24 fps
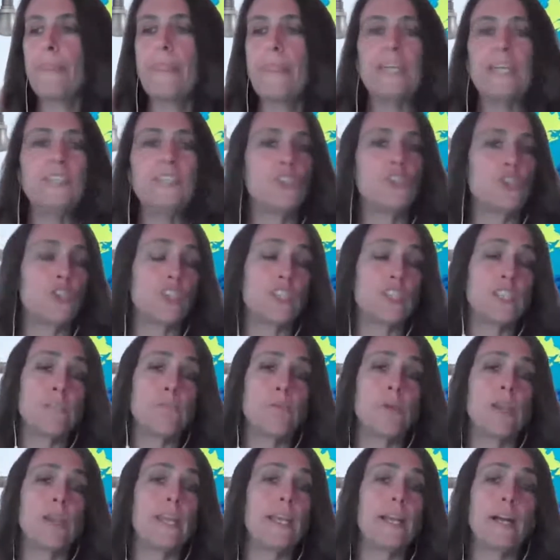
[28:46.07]
it's just
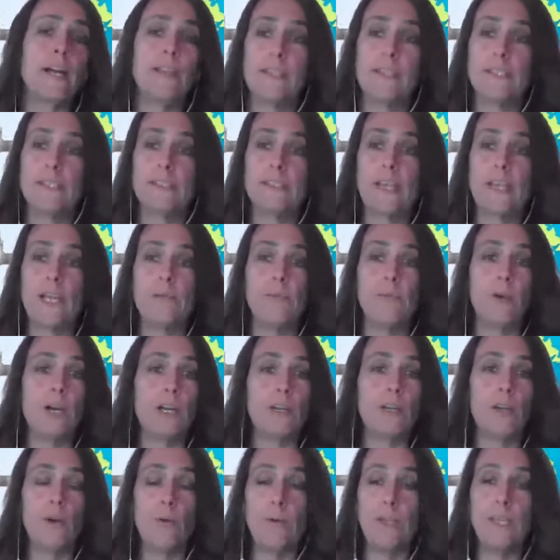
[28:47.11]
spraying on the
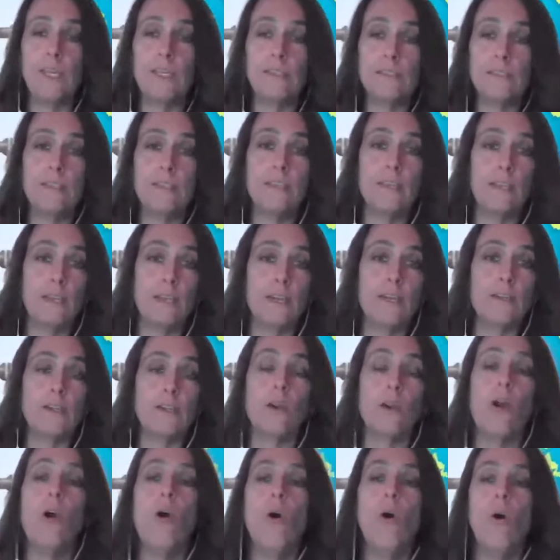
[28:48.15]
sidewalk going into the
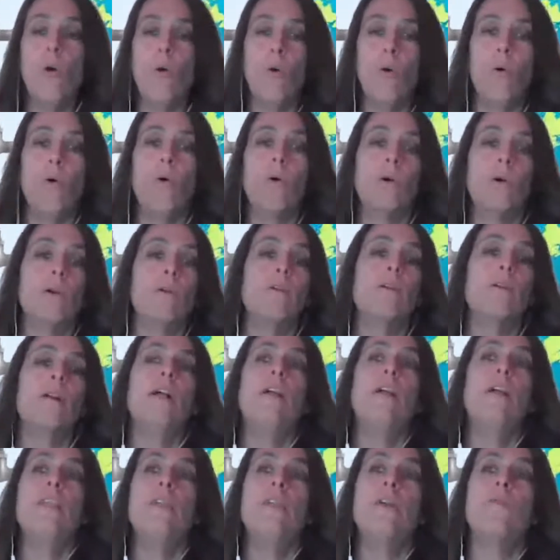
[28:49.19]
gutter, or
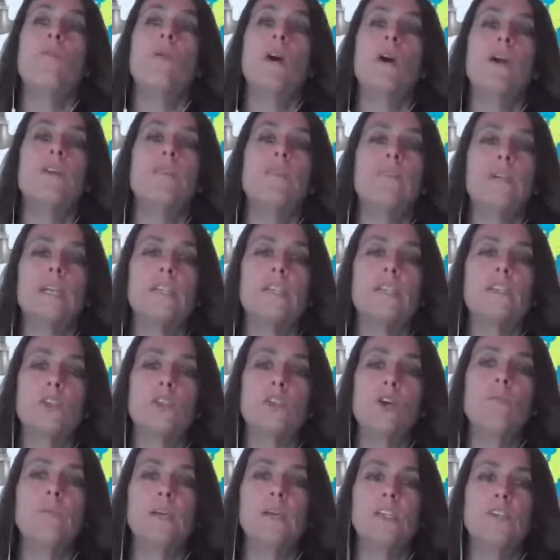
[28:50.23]
they're watering
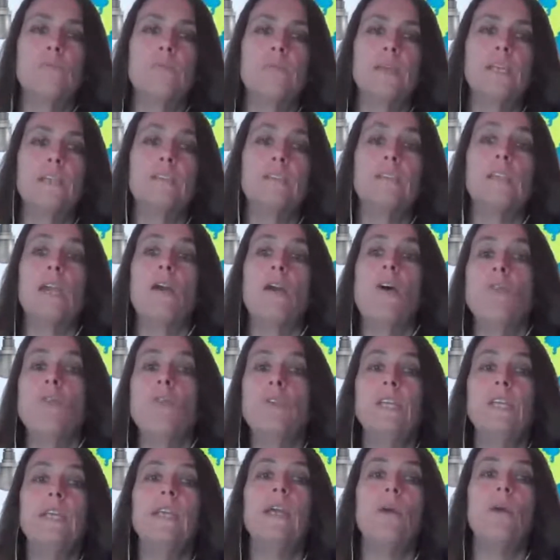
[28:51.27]
so much because they
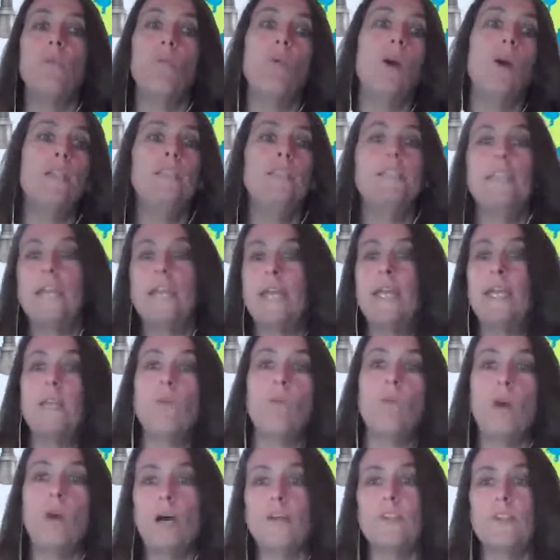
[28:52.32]
only get one day to
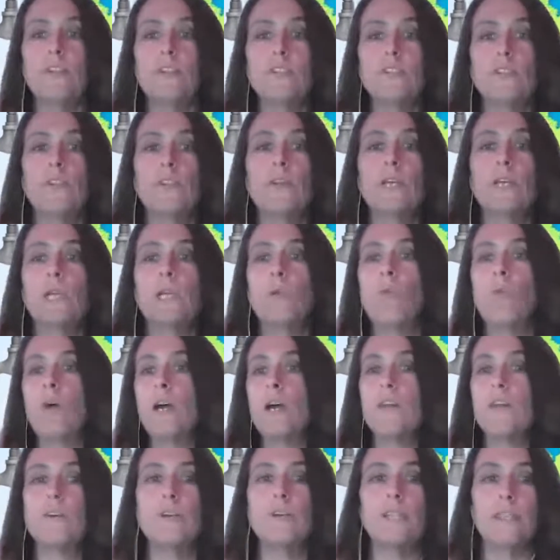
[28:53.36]
water. So they're going to
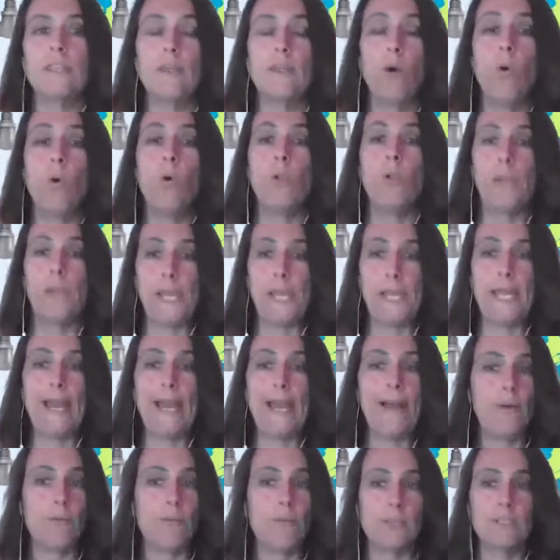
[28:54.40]
water it the whole 8
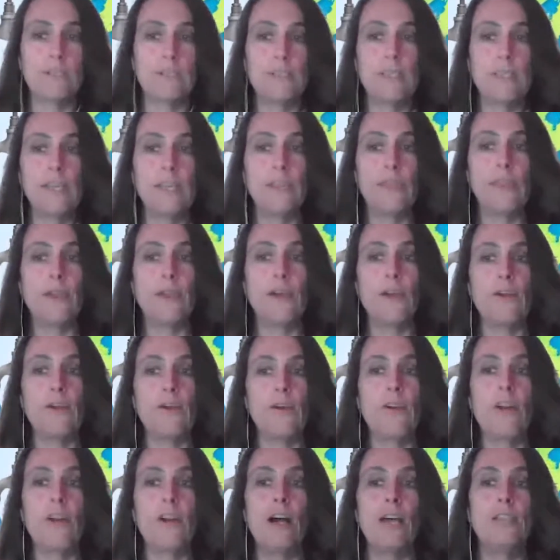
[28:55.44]
hours that
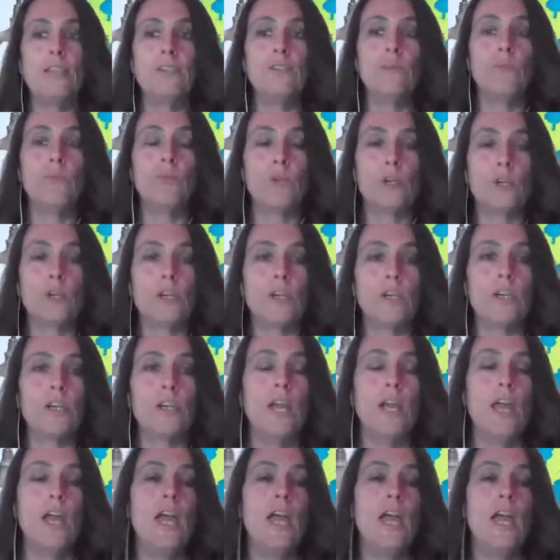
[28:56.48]
they're gone to work.